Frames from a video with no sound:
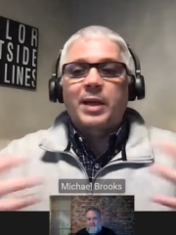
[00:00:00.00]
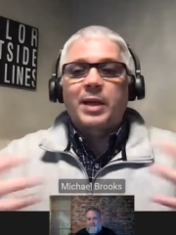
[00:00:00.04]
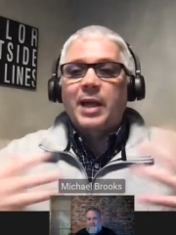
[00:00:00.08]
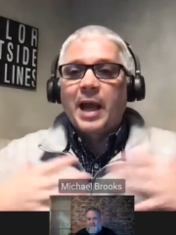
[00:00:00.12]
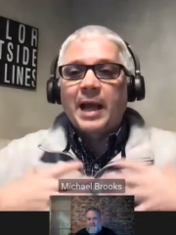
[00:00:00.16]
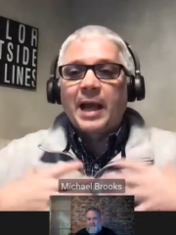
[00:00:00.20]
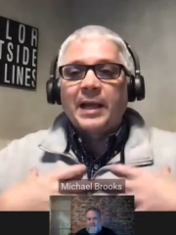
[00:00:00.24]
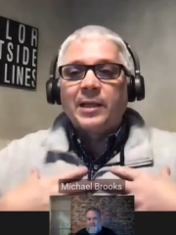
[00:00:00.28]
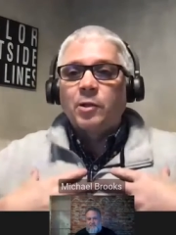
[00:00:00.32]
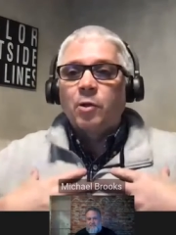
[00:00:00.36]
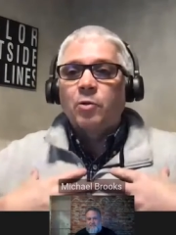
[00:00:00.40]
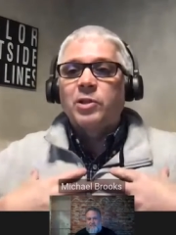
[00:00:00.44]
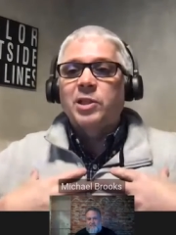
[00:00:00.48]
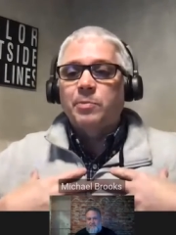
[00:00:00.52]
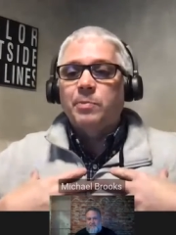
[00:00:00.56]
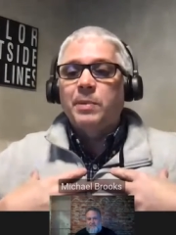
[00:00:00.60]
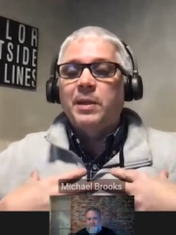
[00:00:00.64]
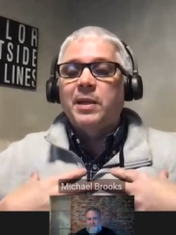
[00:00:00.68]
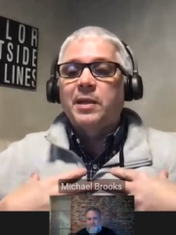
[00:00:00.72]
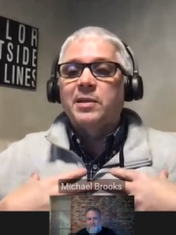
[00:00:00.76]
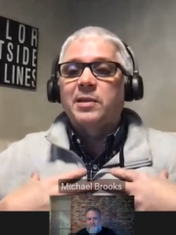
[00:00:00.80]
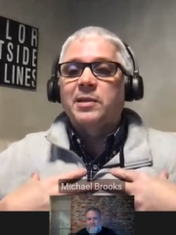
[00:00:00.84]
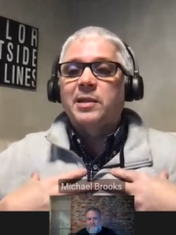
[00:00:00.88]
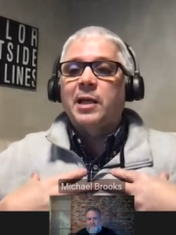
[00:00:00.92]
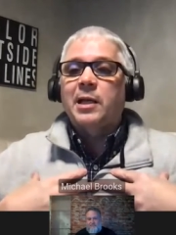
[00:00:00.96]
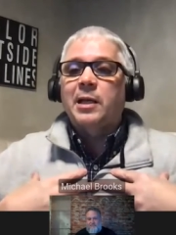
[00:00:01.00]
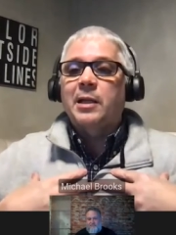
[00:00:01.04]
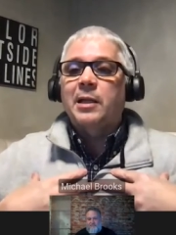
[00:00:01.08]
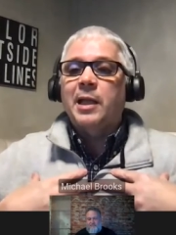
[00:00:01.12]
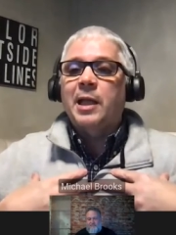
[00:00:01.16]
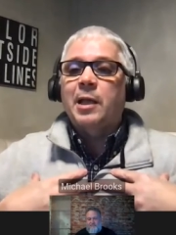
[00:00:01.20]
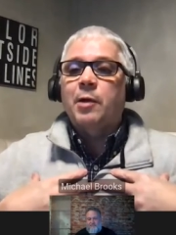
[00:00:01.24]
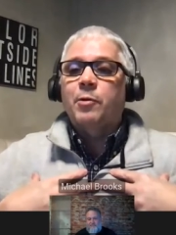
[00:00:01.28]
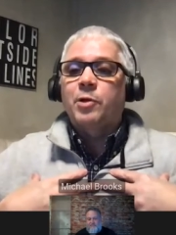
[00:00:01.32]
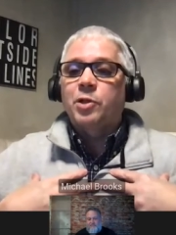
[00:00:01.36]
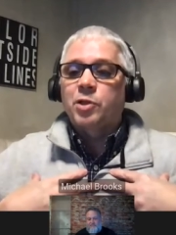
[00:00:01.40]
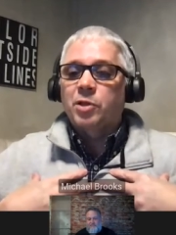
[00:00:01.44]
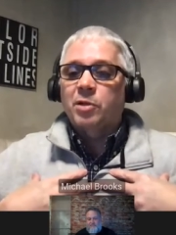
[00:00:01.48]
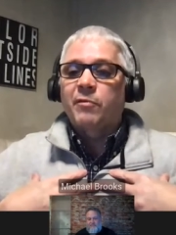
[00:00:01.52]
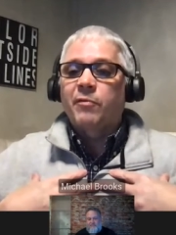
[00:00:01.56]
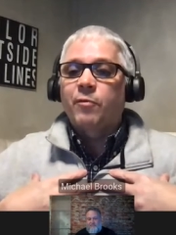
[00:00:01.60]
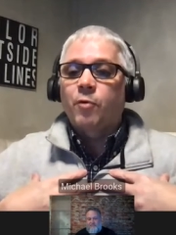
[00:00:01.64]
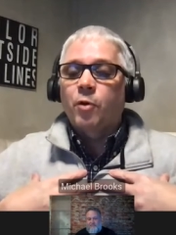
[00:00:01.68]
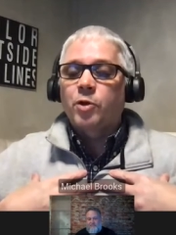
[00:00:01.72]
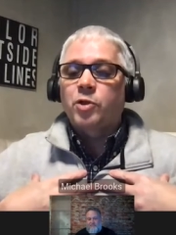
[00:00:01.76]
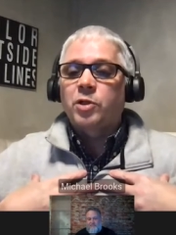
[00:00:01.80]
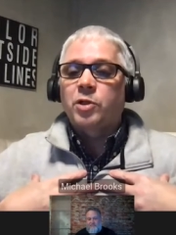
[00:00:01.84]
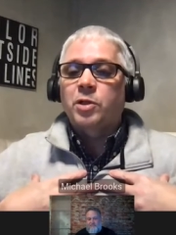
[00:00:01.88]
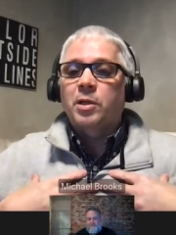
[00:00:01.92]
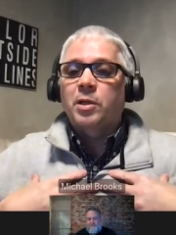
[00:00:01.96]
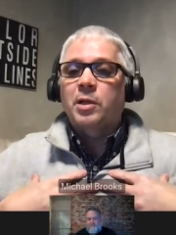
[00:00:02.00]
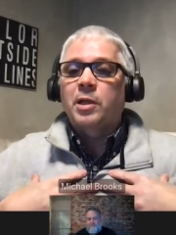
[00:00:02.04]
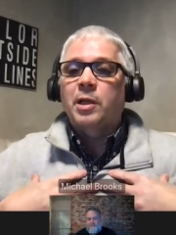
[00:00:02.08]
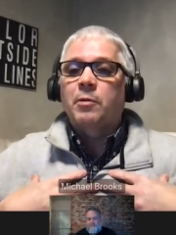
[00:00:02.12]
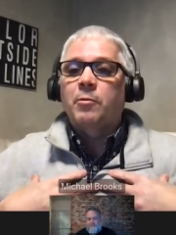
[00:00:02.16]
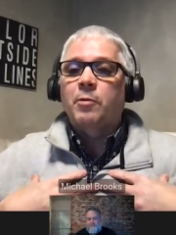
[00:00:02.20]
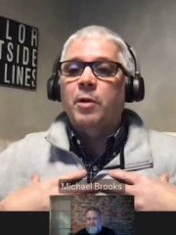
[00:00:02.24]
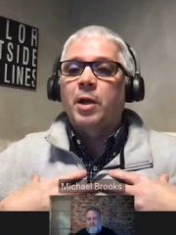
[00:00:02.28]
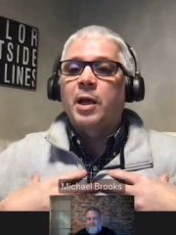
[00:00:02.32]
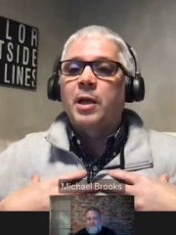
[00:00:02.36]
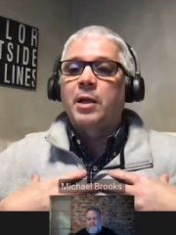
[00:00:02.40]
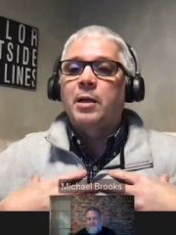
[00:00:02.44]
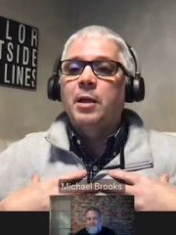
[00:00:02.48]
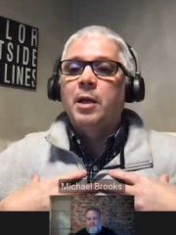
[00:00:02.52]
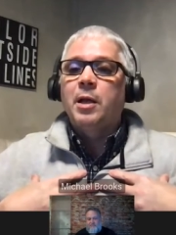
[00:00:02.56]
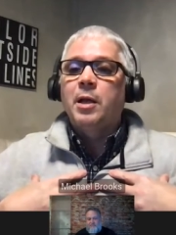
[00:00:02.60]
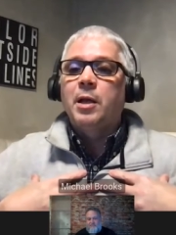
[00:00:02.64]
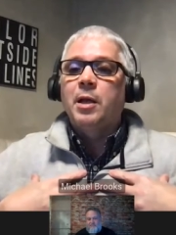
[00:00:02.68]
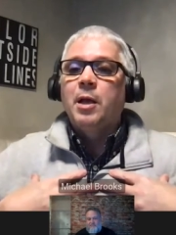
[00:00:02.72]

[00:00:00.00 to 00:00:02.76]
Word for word: I don't speak a second language, unfortunately, right?